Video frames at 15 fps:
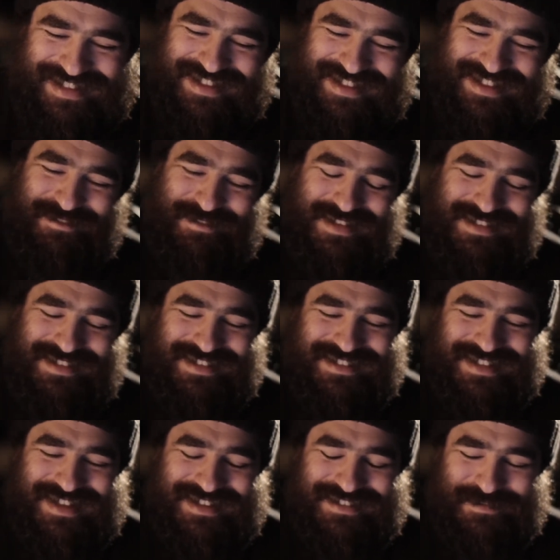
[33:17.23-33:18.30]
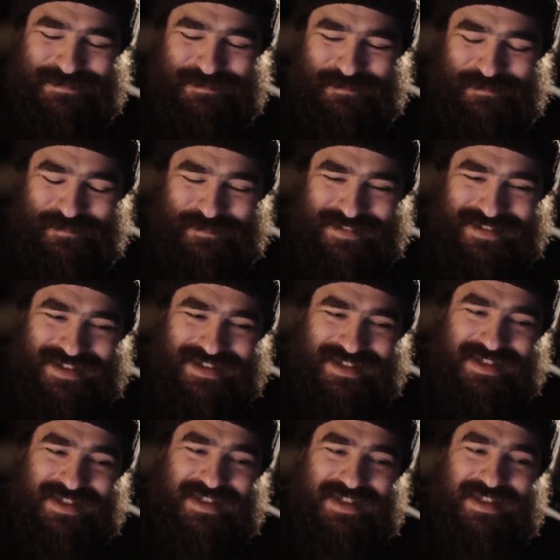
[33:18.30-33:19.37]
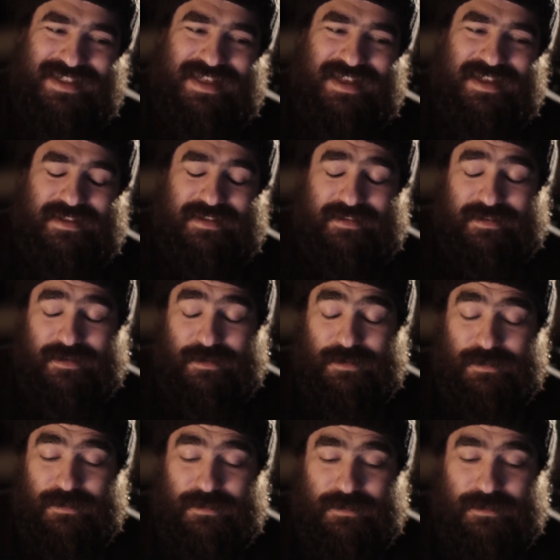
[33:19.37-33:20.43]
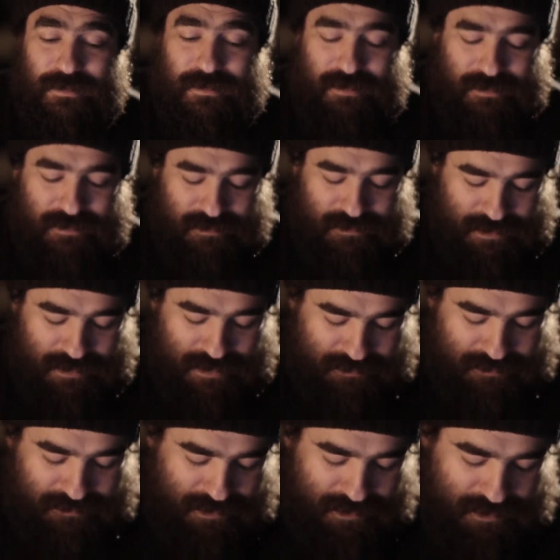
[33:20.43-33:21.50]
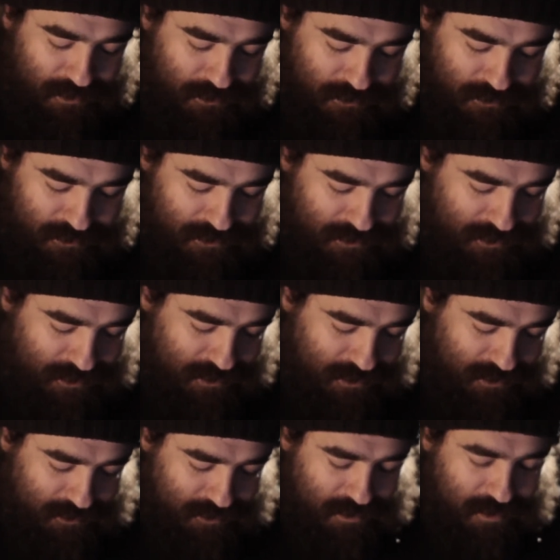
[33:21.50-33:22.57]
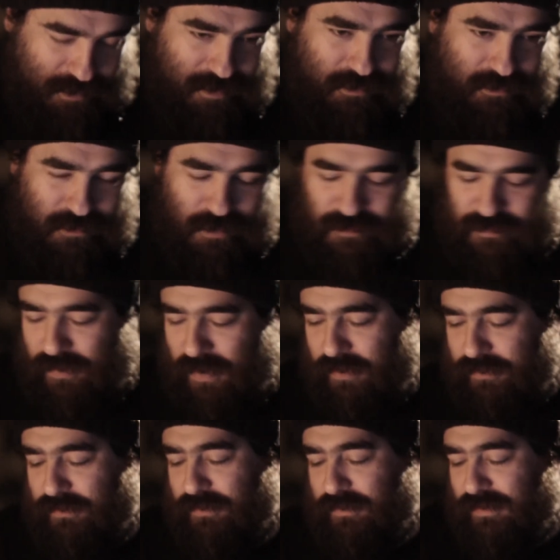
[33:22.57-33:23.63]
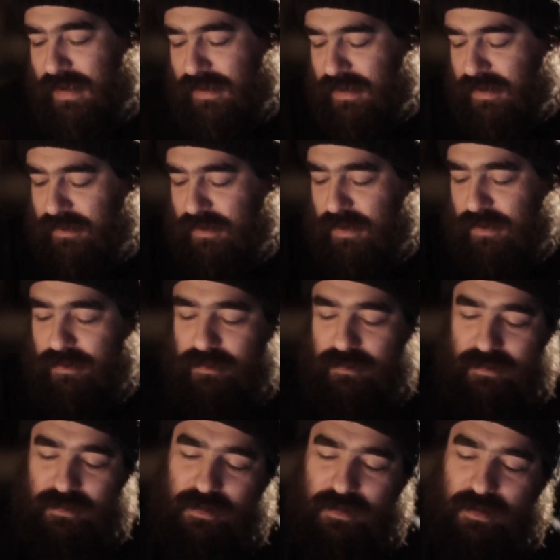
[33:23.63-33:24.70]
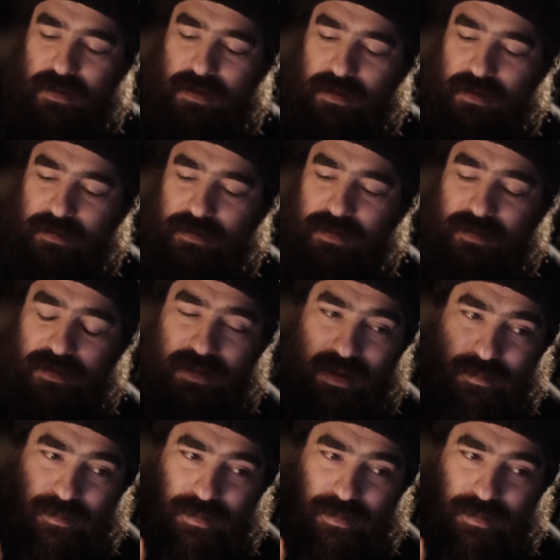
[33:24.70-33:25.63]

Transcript: message. Thanks. Yeah. So yeah, there you go. And Joseph asks, 10 years ago, this club,